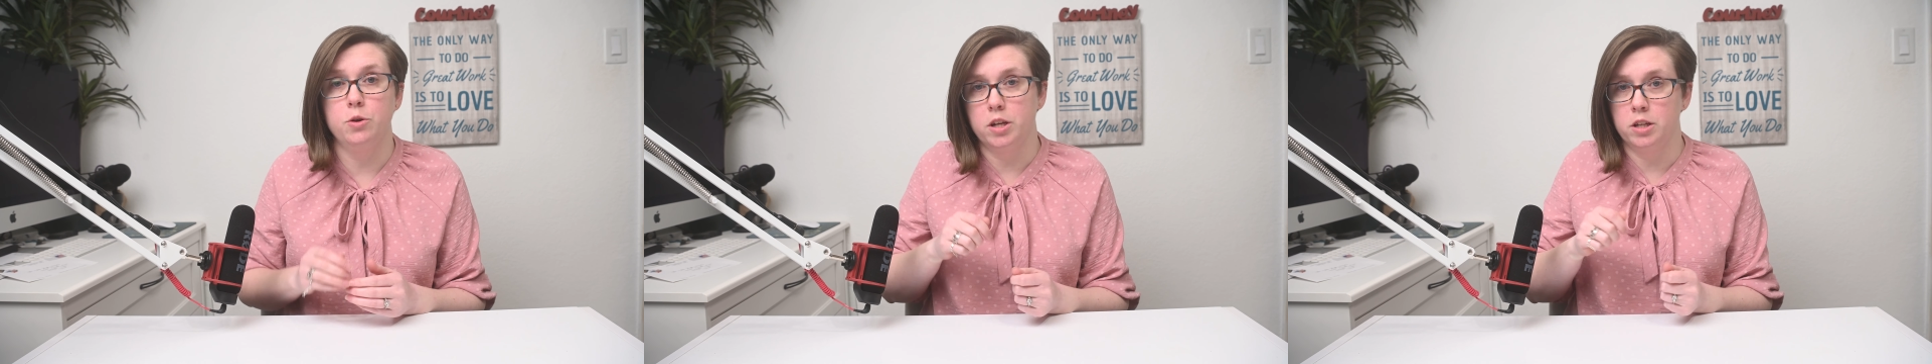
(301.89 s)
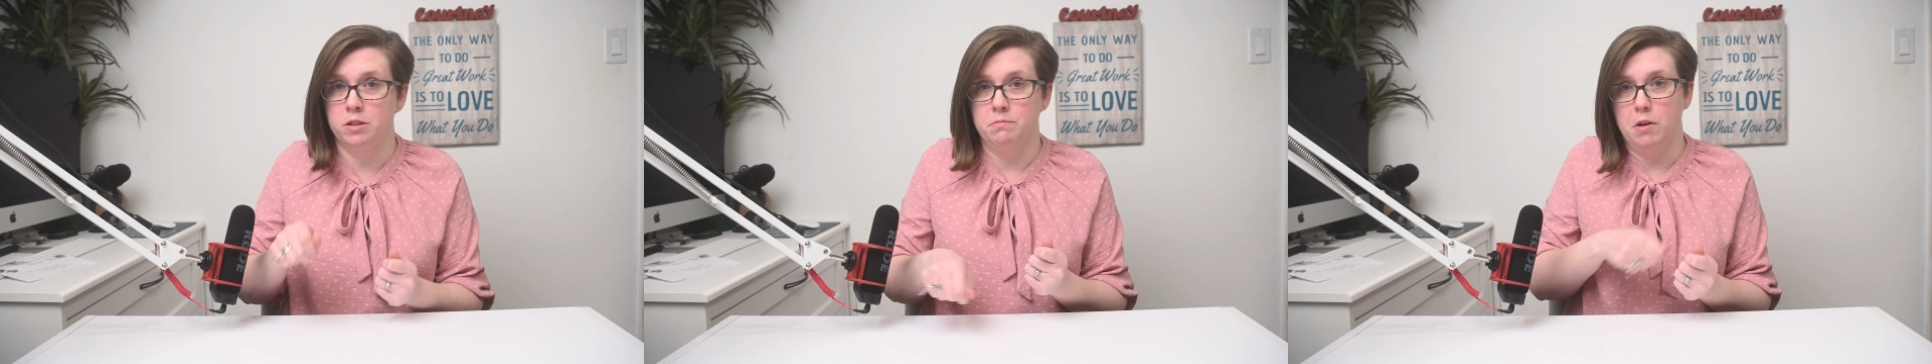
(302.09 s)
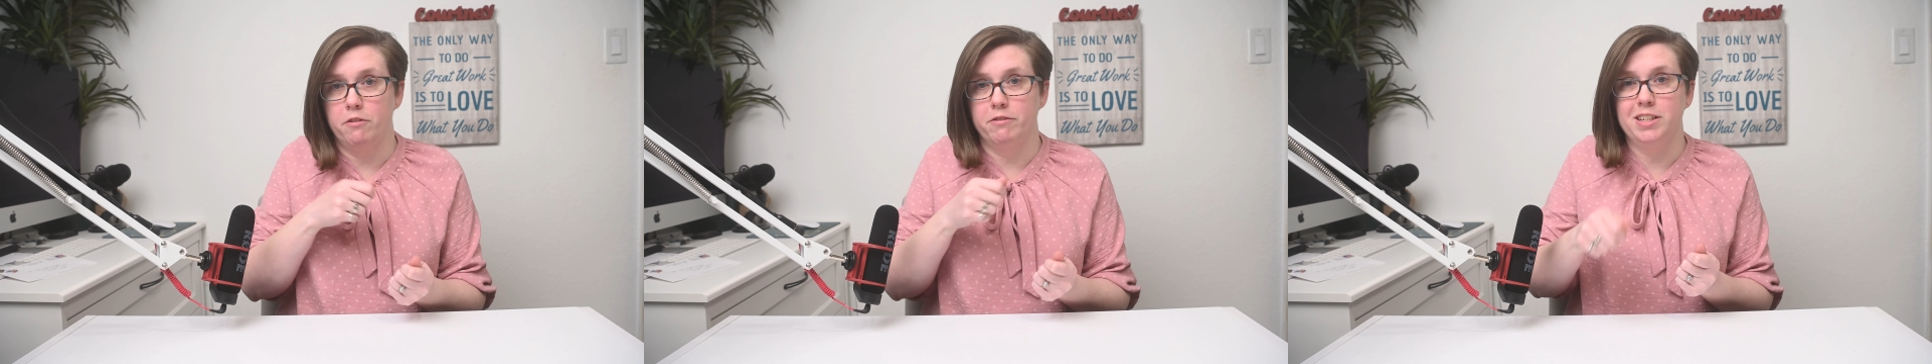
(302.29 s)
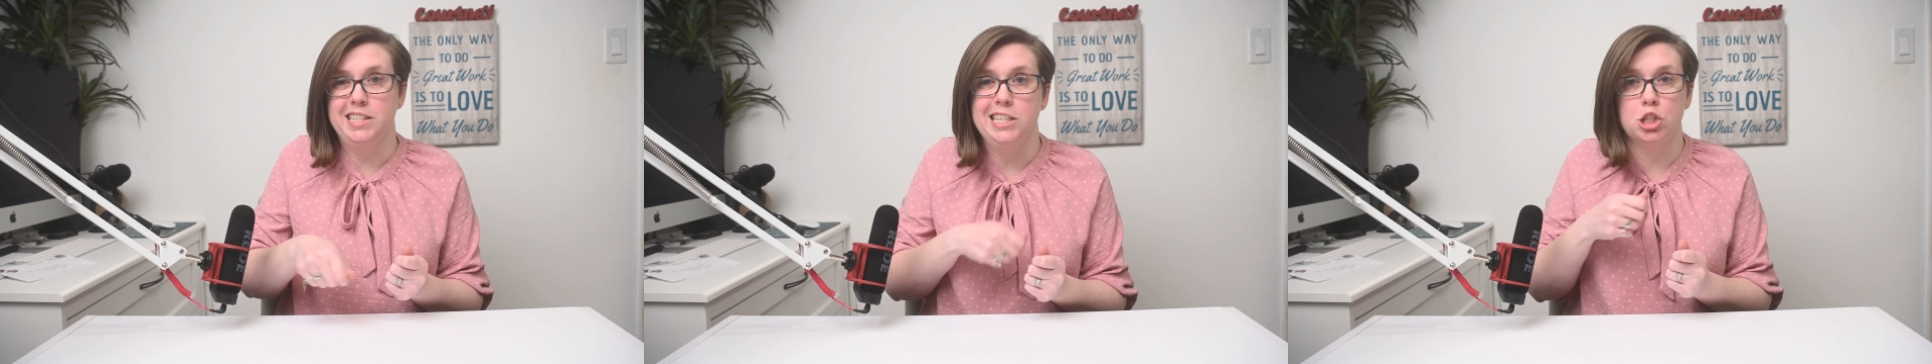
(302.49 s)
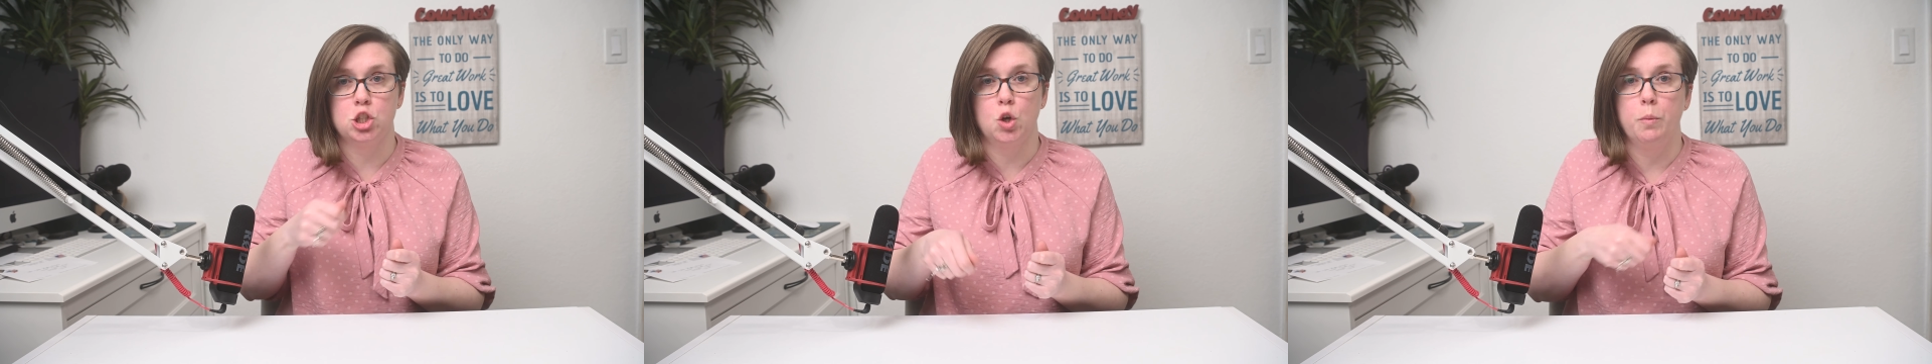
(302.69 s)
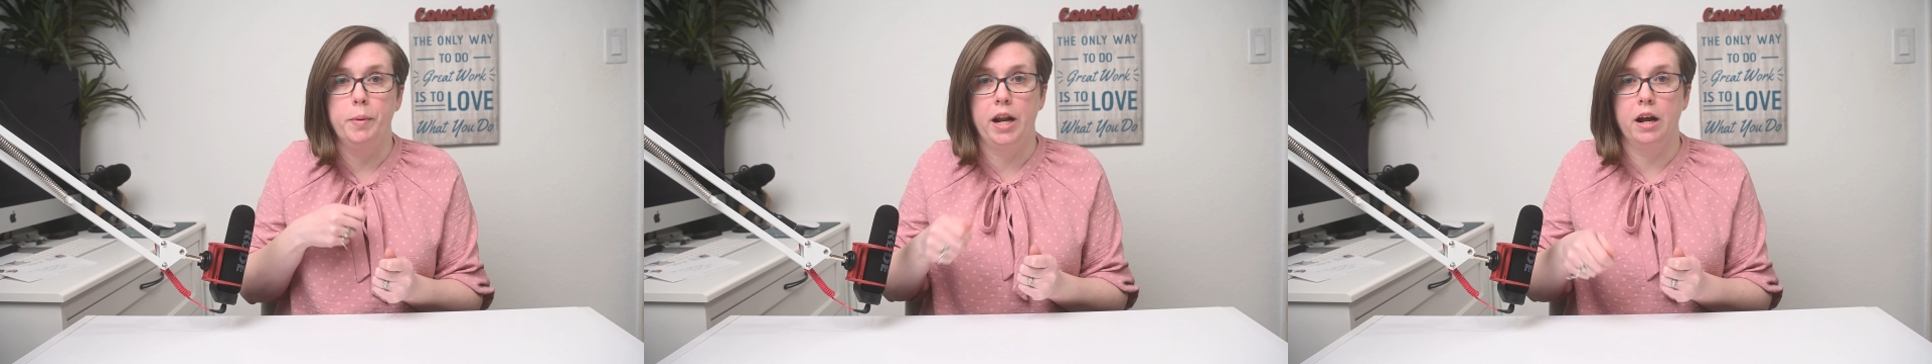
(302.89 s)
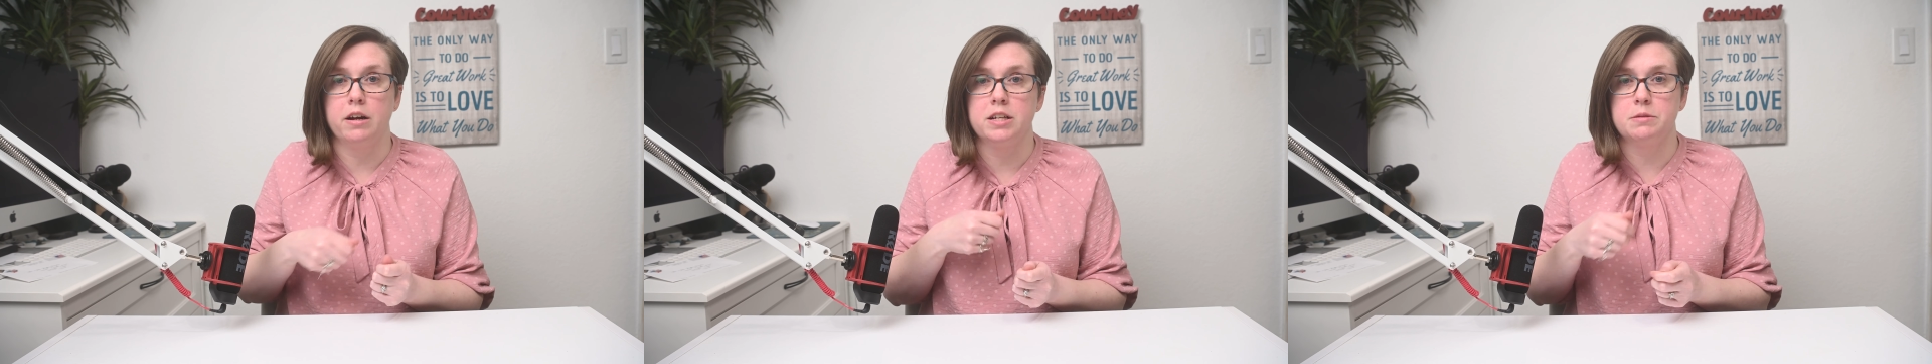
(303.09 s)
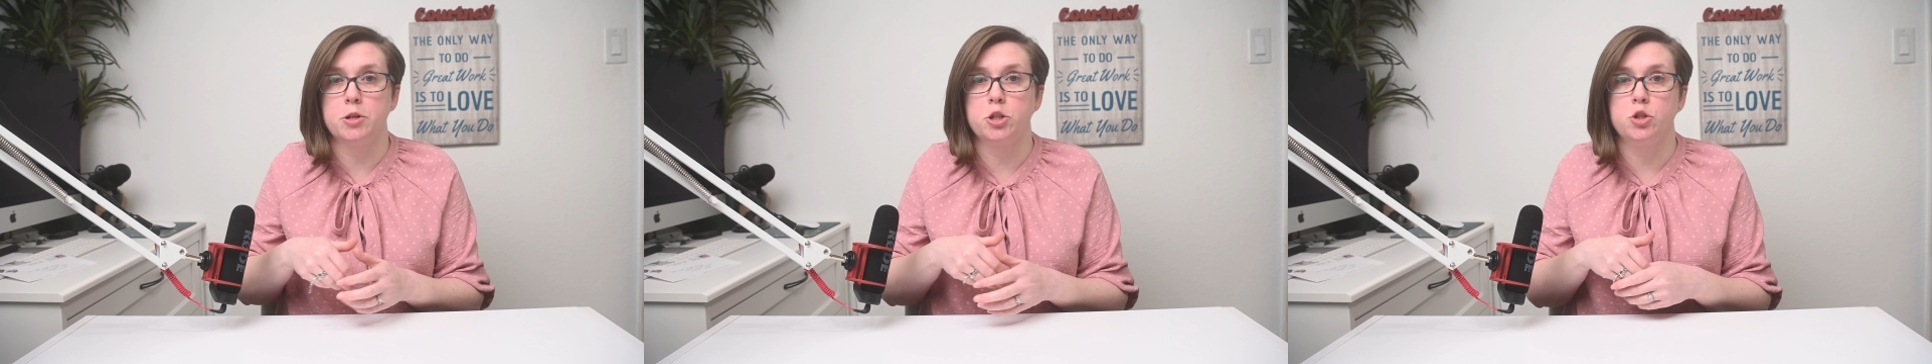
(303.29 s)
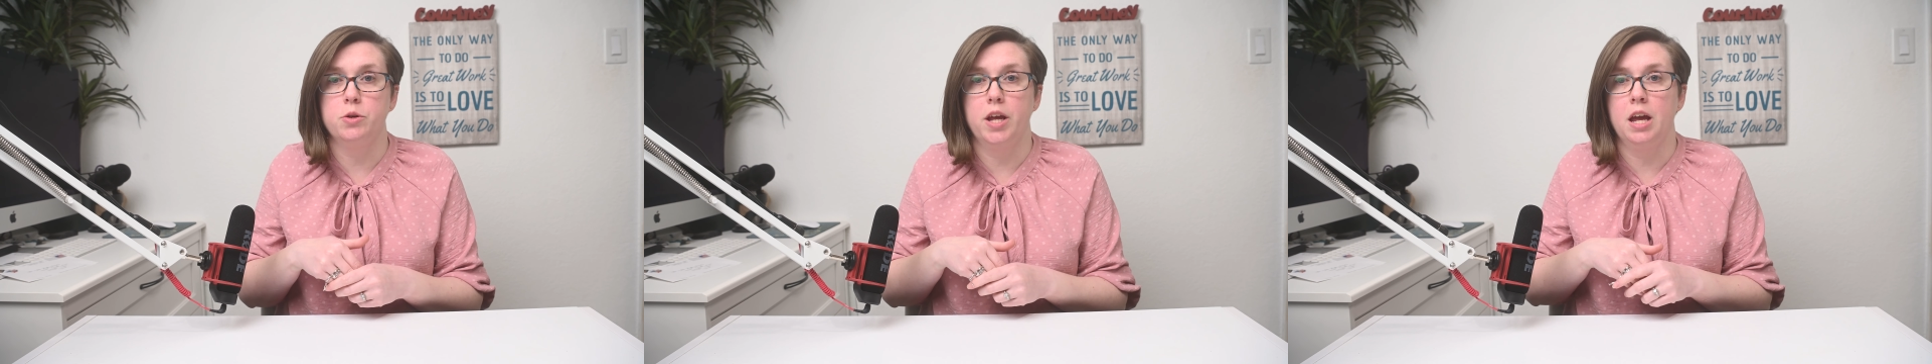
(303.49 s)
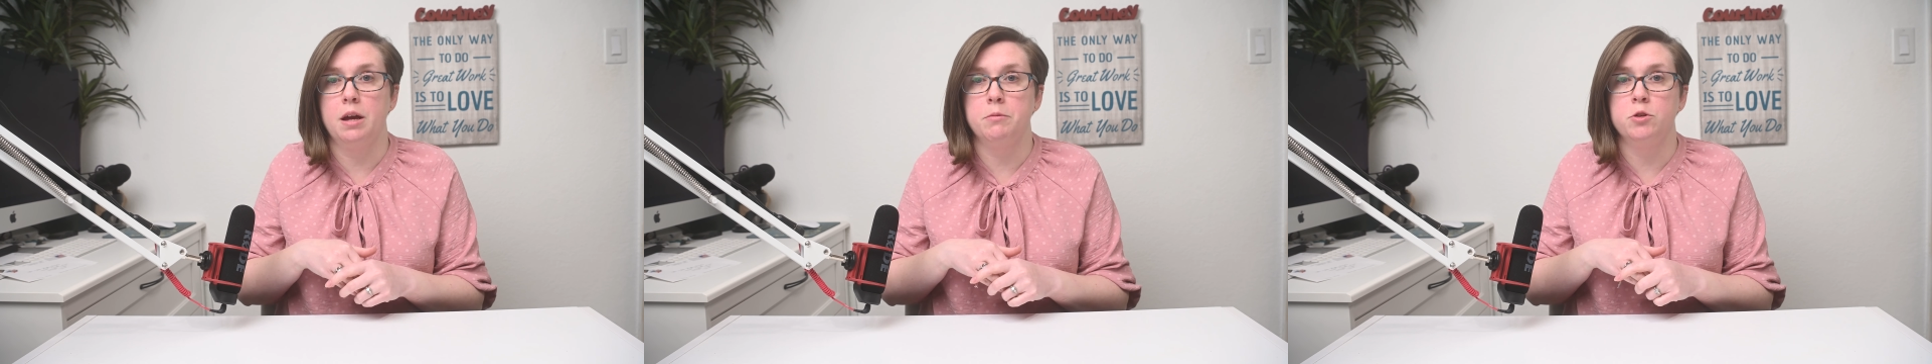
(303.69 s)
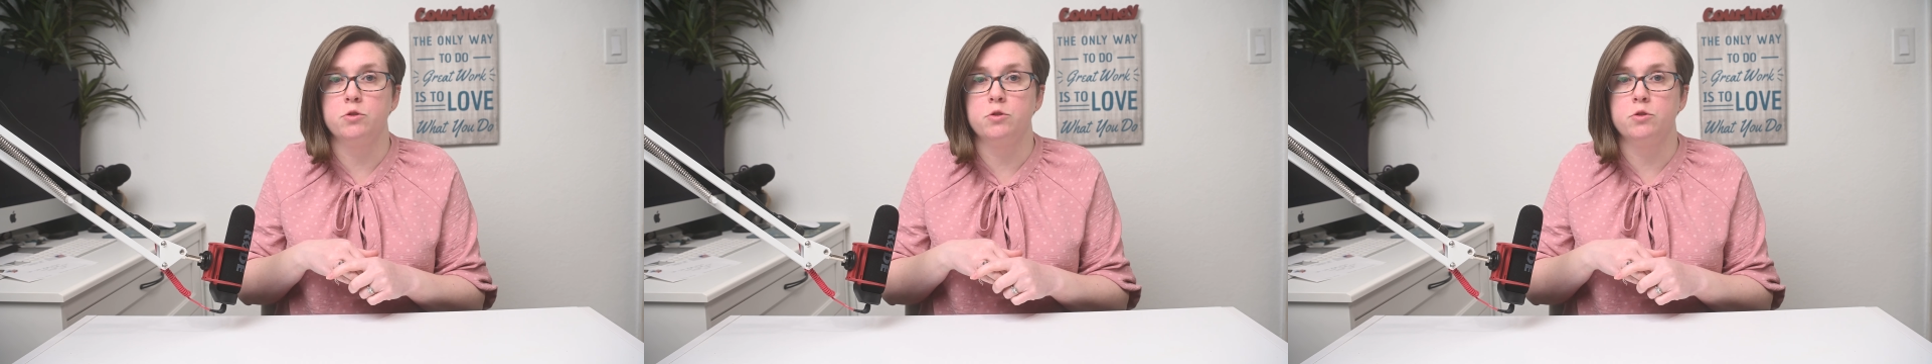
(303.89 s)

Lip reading: you can obviously scoop it out as best you can.